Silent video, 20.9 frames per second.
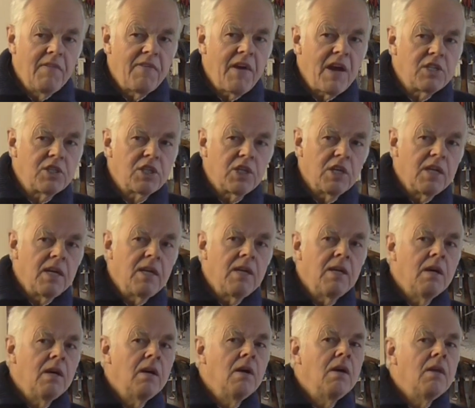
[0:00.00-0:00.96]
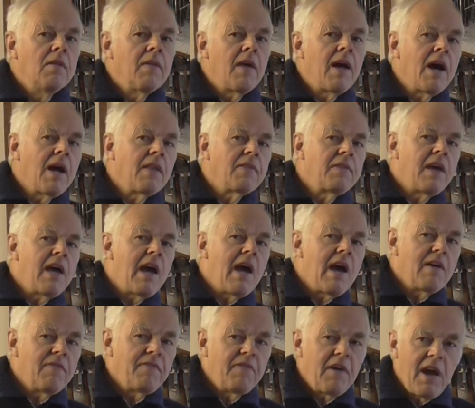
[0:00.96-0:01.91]
eventually, they had the
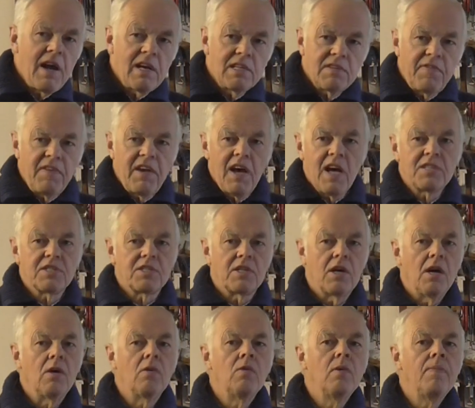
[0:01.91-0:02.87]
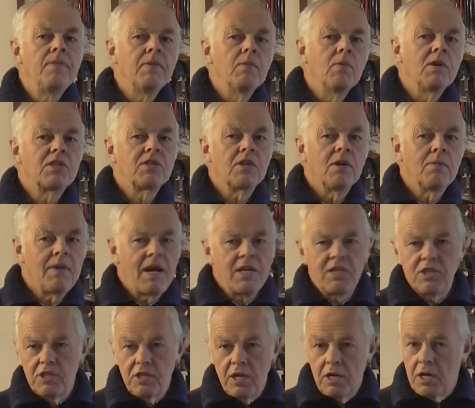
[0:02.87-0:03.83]
airfares fiasco, which I
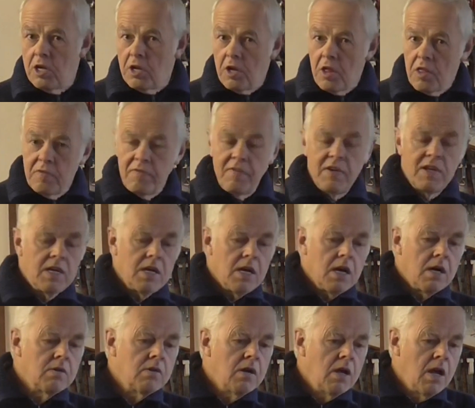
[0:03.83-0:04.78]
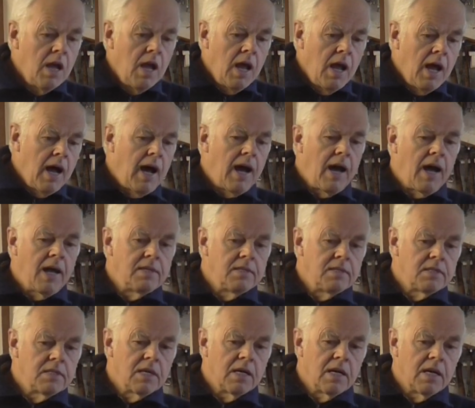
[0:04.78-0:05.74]
mentioned in another video.
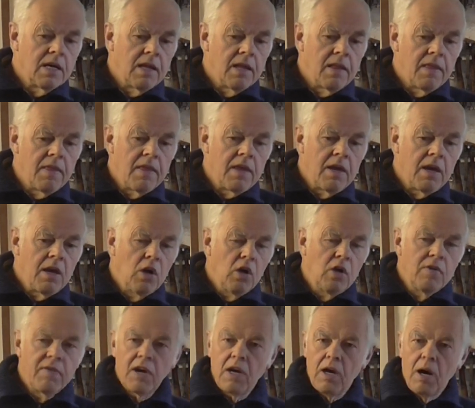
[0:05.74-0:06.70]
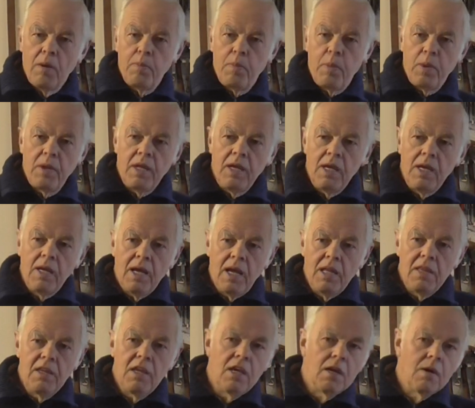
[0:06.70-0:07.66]
And the Hoover company
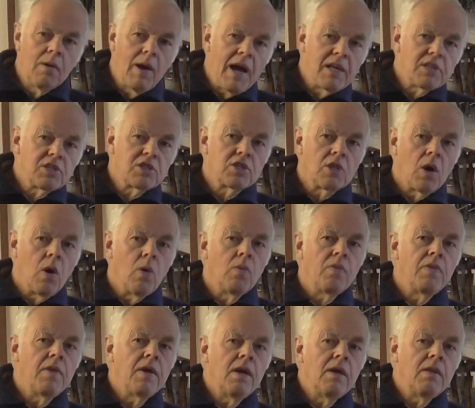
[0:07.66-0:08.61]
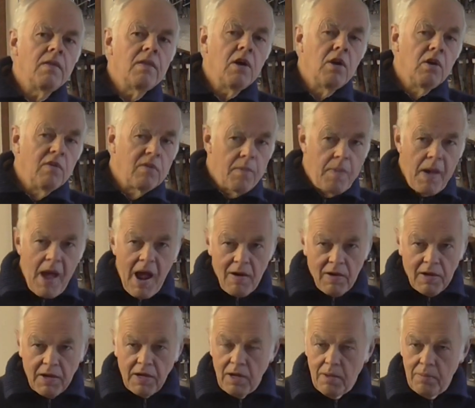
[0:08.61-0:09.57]
in the US sold the Hoover
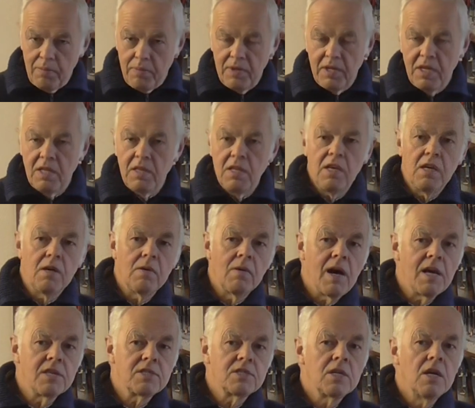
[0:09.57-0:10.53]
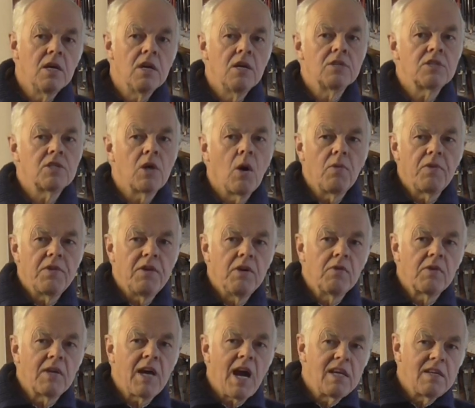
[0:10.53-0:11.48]
parent company in the US sold
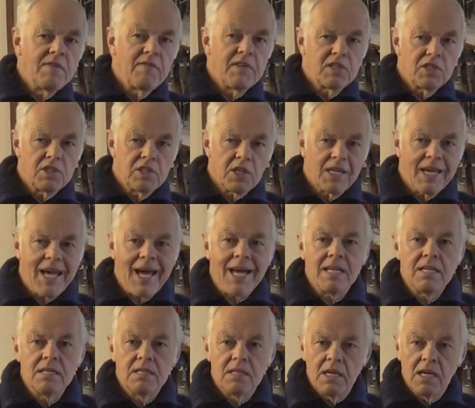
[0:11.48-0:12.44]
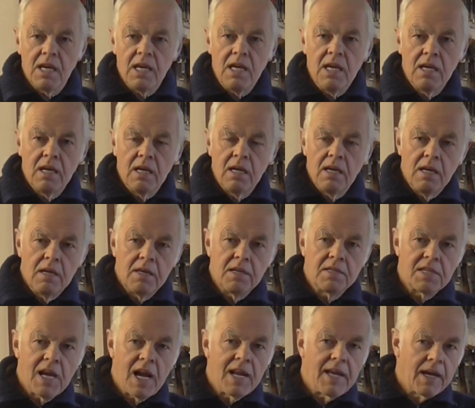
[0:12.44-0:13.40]
the UK division to Candy, an
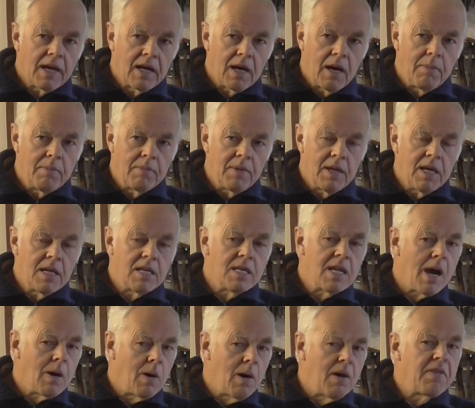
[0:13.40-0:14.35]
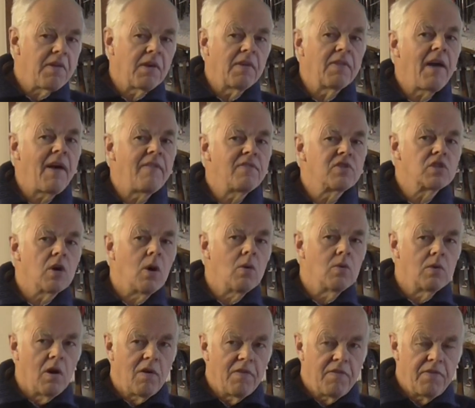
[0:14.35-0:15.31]
Italian company, and now I think they've
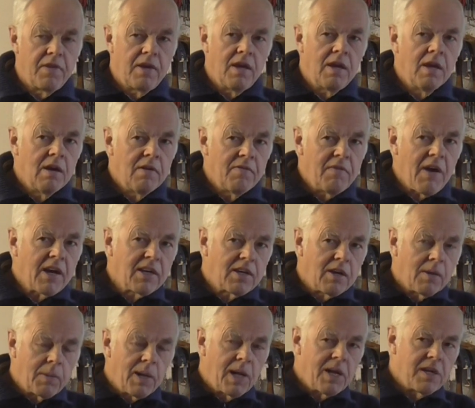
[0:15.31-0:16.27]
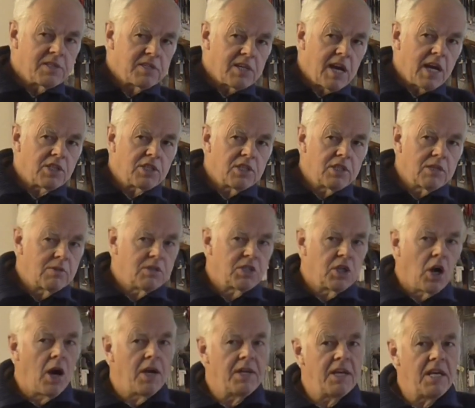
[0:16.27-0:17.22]
sold off the vacuum cleaner section to a
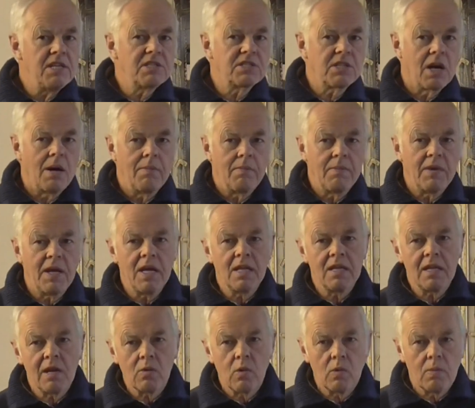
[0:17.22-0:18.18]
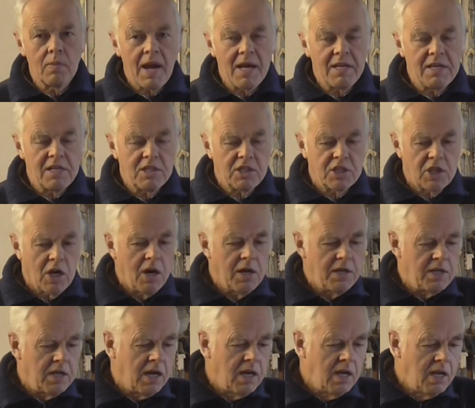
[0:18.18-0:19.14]
Chinese company, and they're all made in
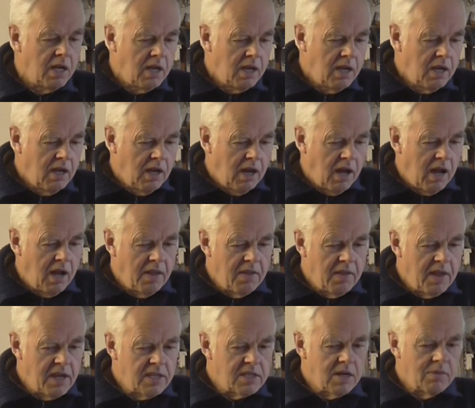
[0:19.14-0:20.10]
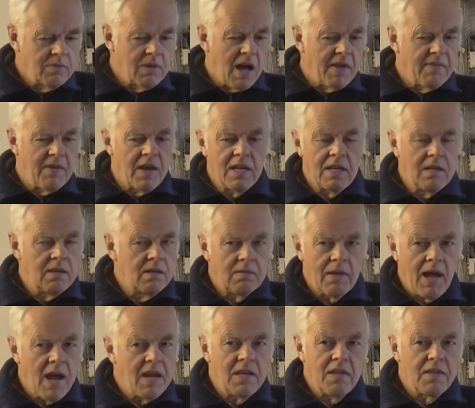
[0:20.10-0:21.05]
China. They don't have
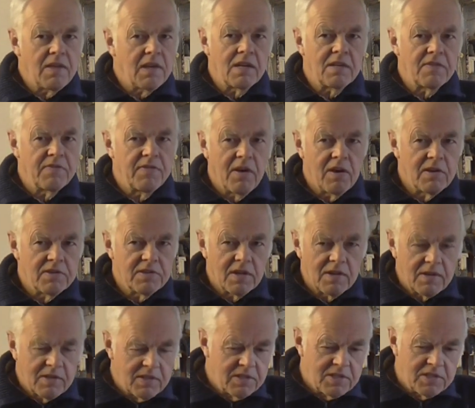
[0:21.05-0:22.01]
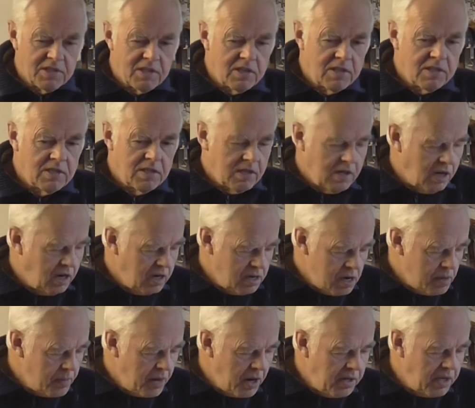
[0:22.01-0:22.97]
anything as far as I'm concerned.
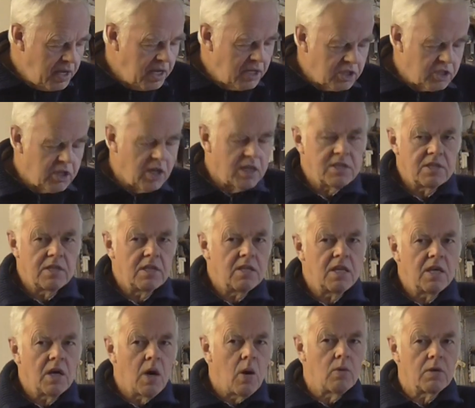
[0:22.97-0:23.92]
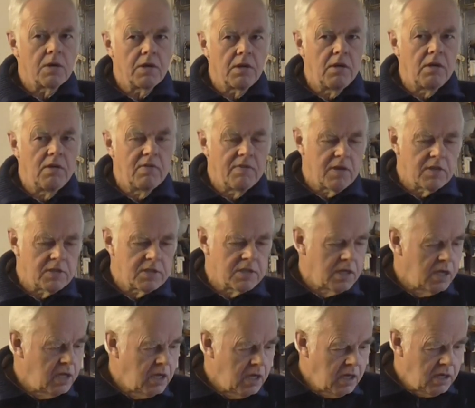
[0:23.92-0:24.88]
I'm only interested in the older
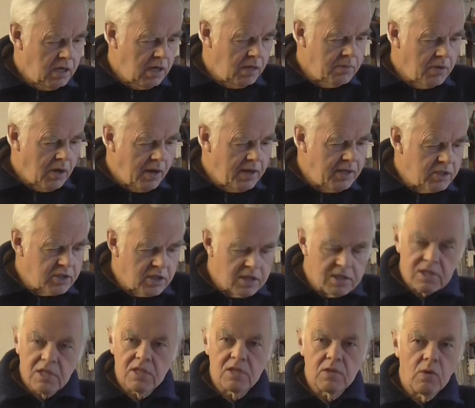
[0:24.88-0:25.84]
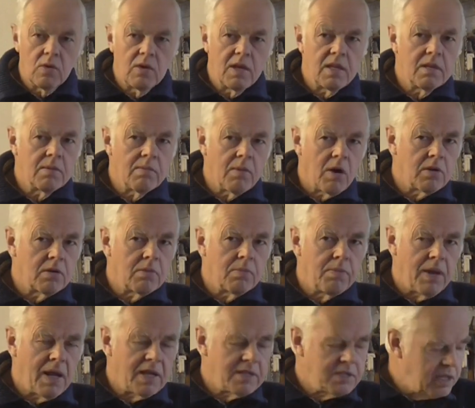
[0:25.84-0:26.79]
Hoovers. I'm not interested at all in the modern
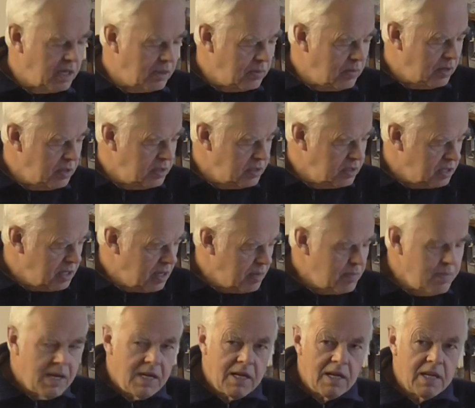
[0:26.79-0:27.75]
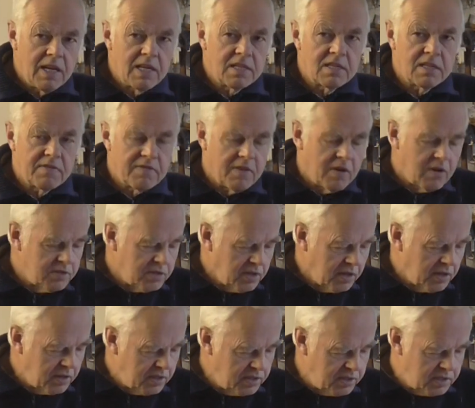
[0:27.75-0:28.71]
plastic ones. They're meaningless as far as
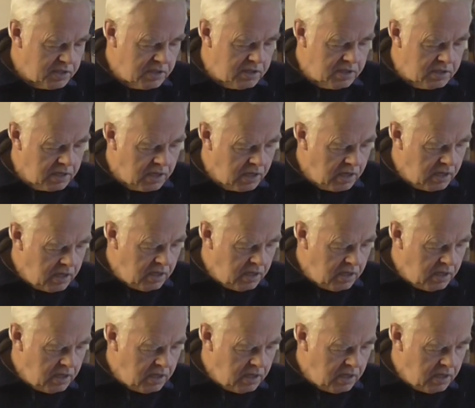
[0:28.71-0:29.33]
I'm concerned.